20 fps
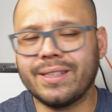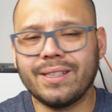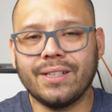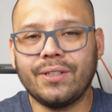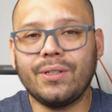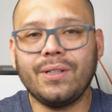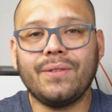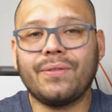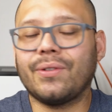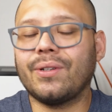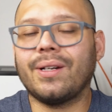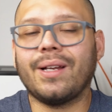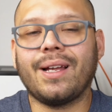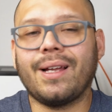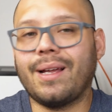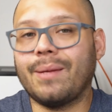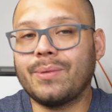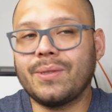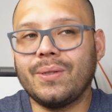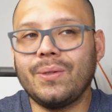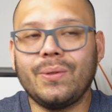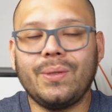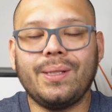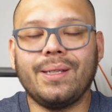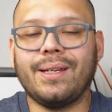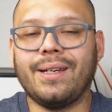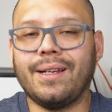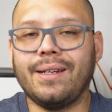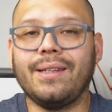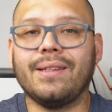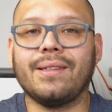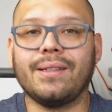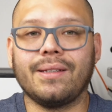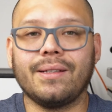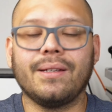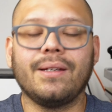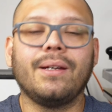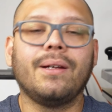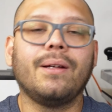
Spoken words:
literally for absolutely anything.